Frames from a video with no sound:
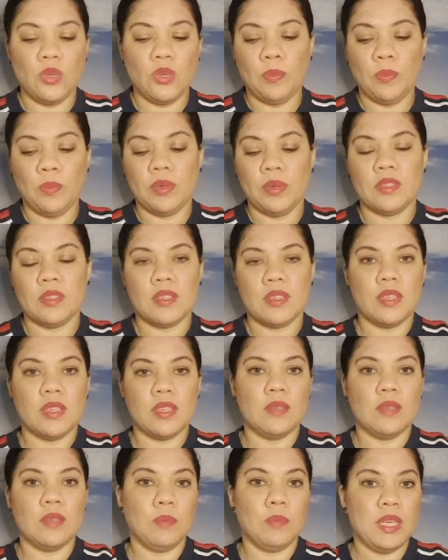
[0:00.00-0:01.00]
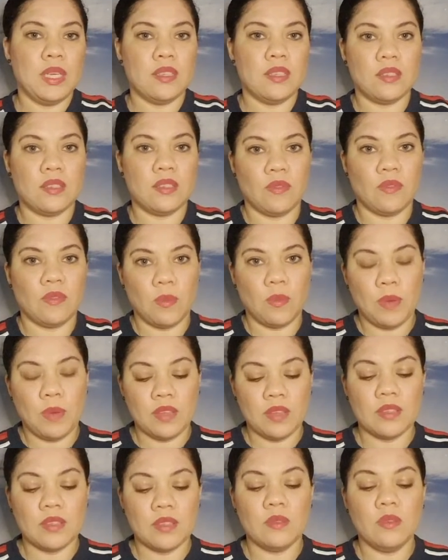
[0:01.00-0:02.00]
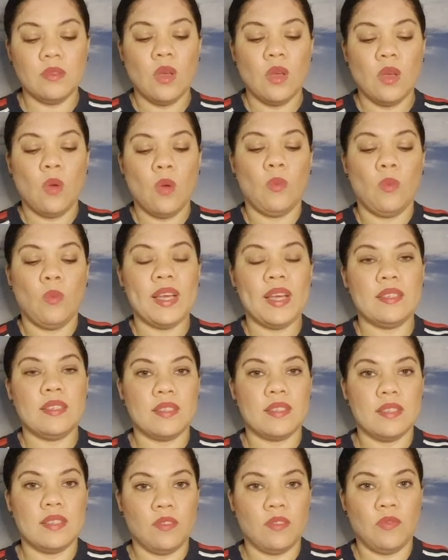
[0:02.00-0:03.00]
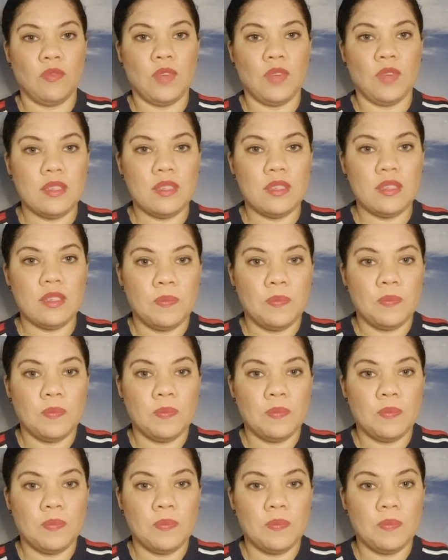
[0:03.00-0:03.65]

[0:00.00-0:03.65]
put certain pieces of the puzzle? Where does it fit?